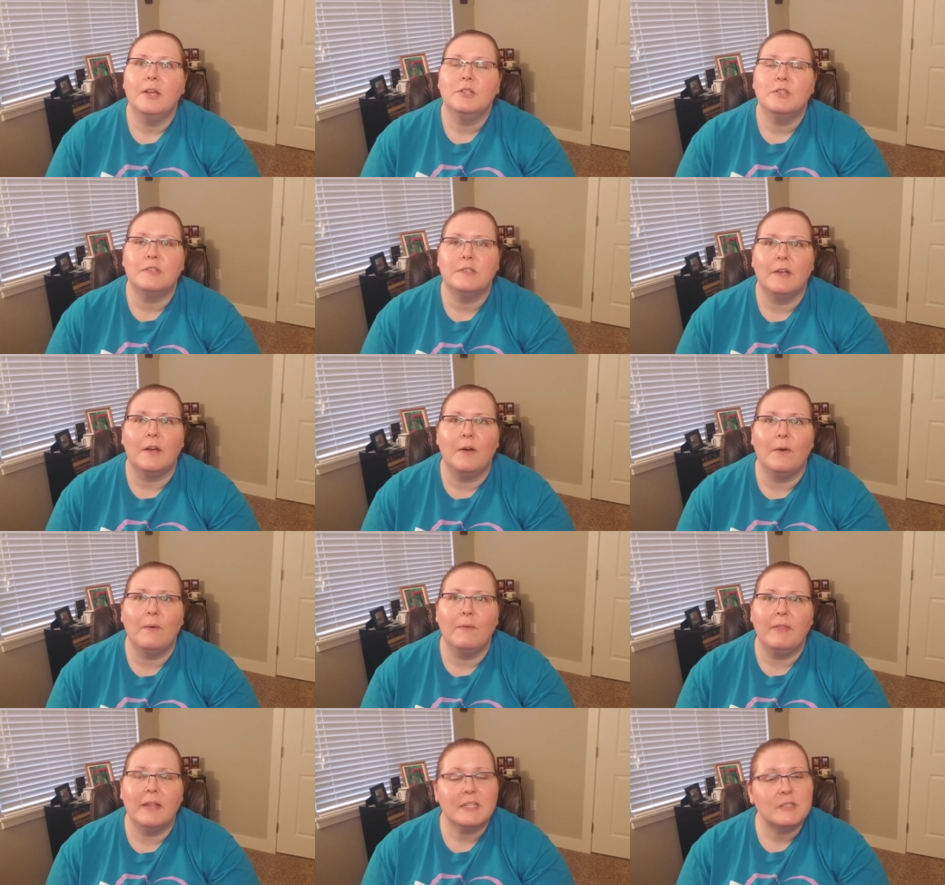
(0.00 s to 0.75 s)

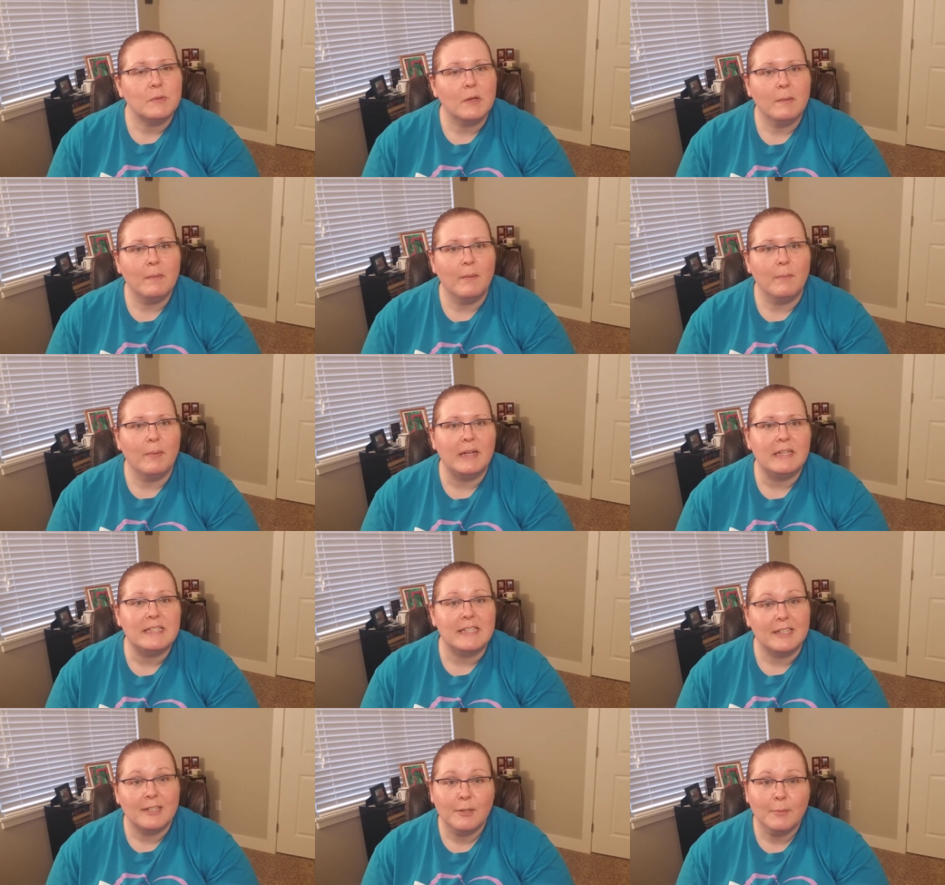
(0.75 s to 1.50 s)
So that's what I meant by
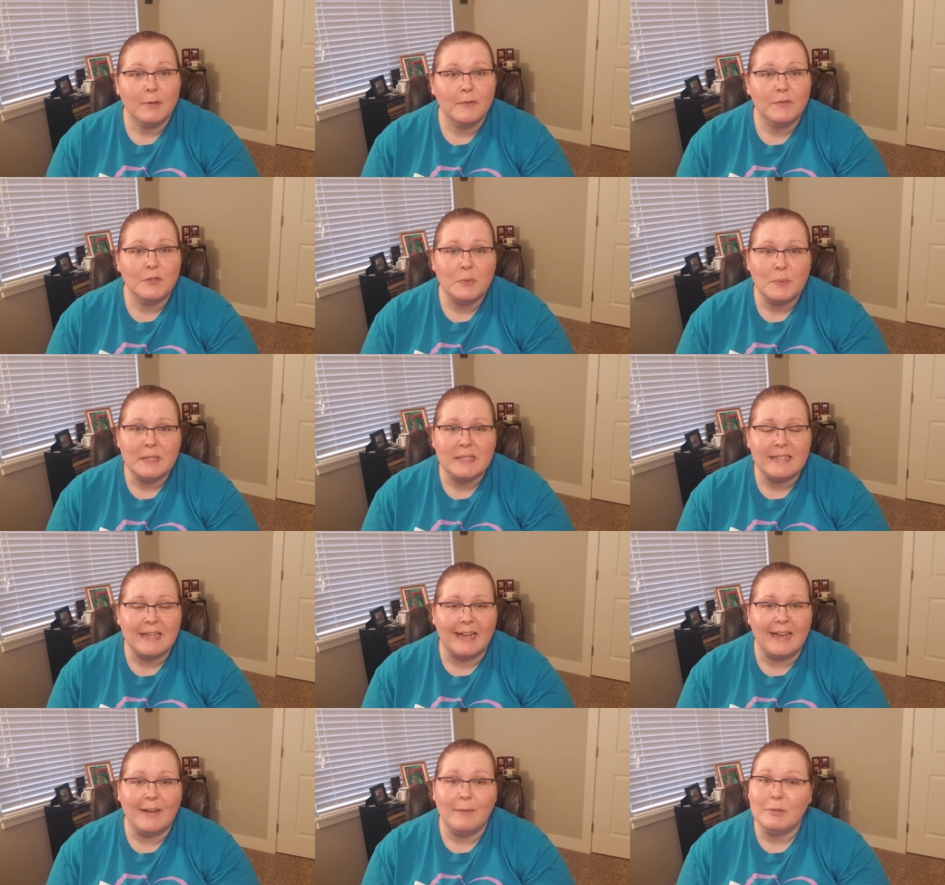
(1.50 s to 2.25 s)
it's a little bit of a
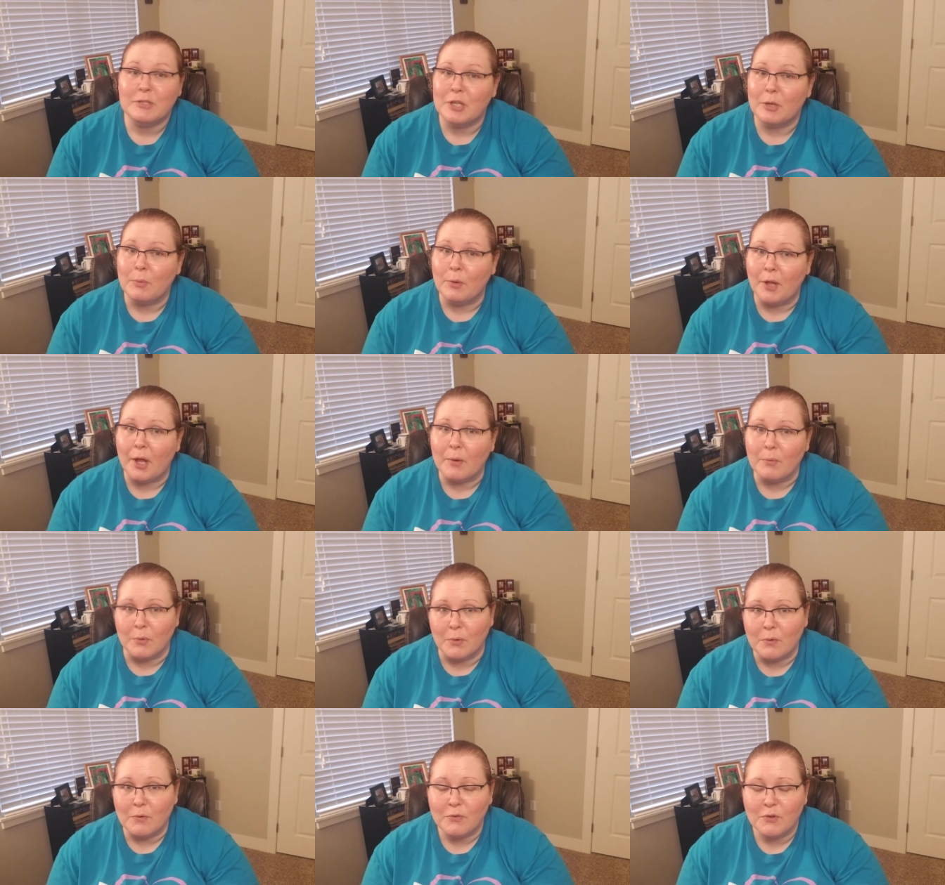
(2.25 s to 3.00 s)
twist ending, which I will
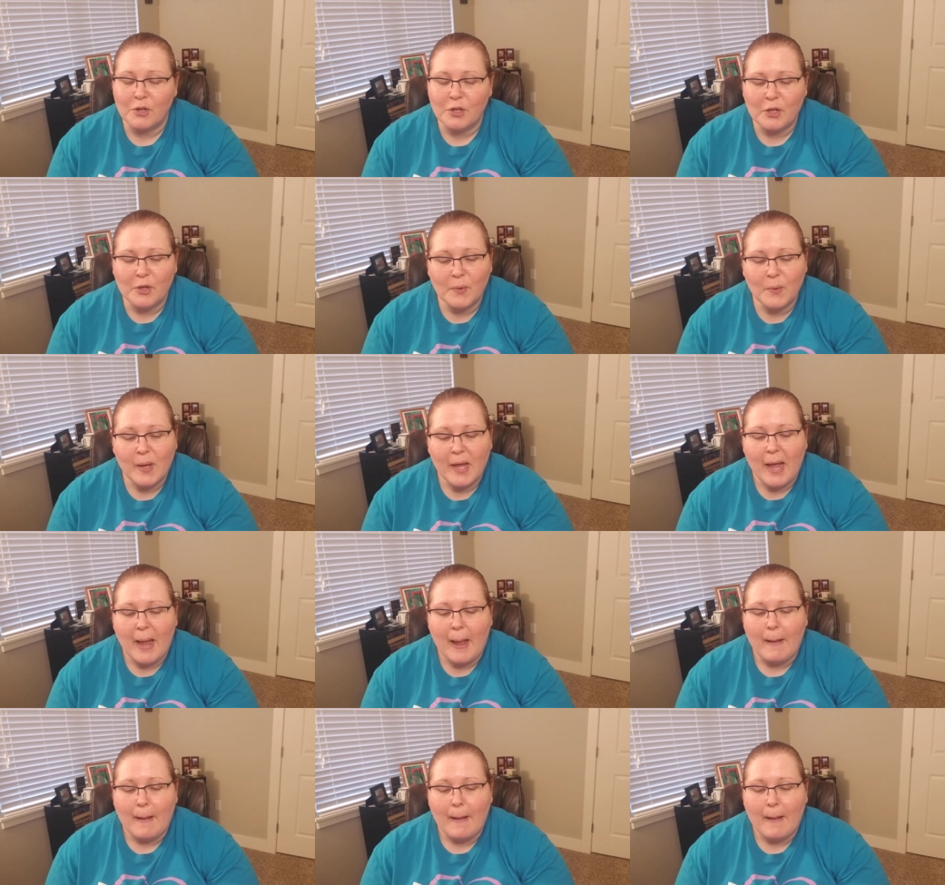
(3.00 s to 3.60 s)
not ruin for you.